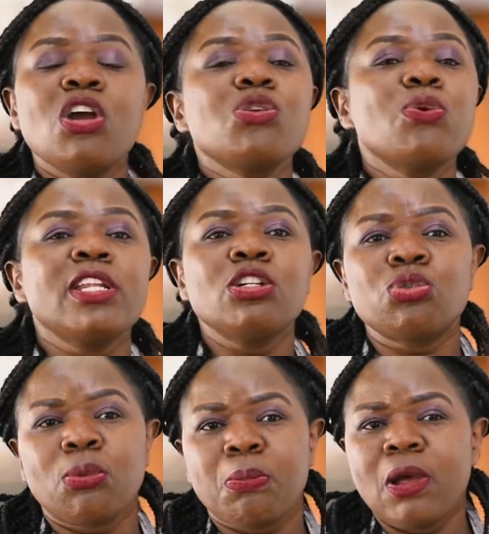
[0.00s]
you need
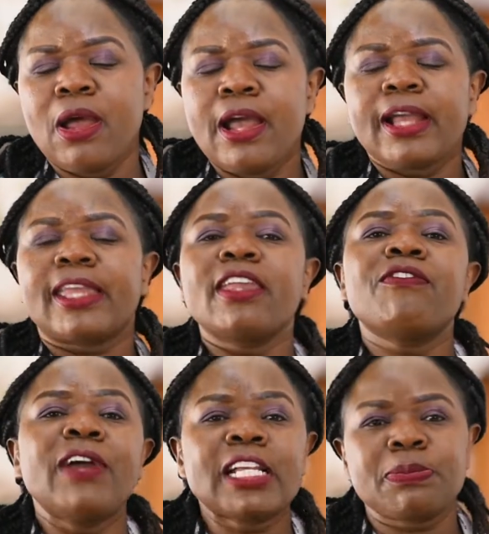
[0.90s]
to
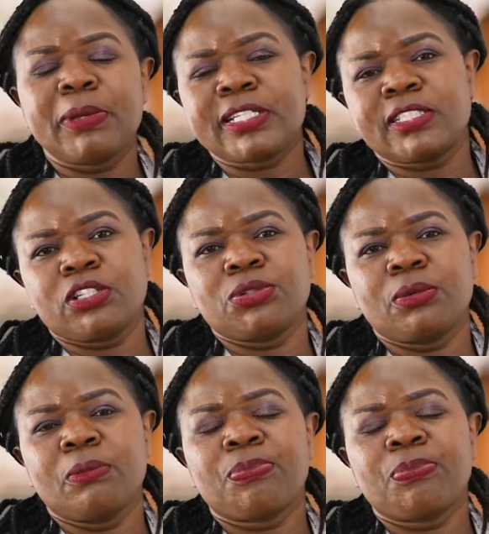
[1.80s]
give expectation.